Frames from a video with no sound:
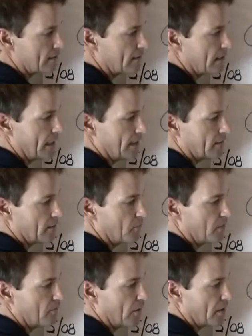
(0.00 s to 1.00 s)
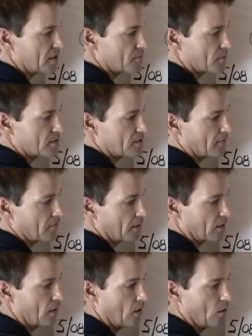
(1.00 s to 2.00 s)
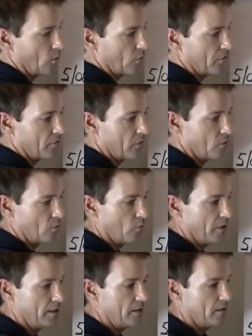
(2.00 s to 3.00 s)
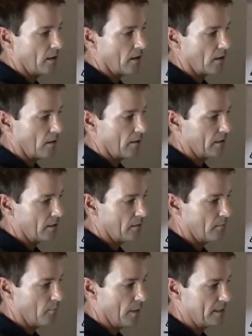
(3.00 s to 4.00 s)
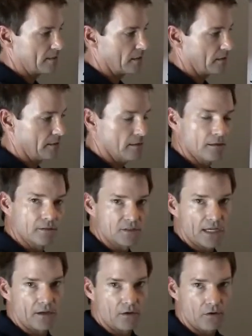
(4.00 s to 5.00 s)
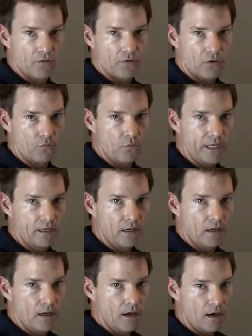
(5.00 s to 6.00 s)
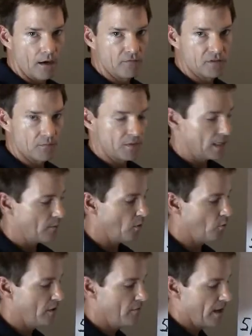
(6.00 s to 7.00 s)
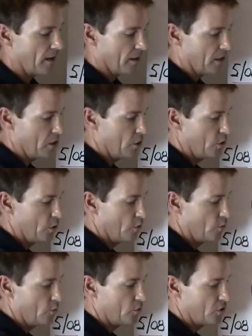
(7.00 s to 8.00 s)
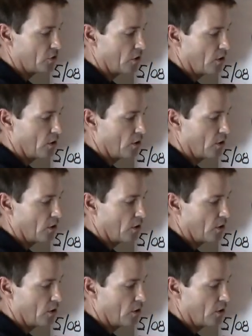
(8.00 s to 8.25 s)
today. To be very specific with you, we are in basically the second or third week of September. We've had a huge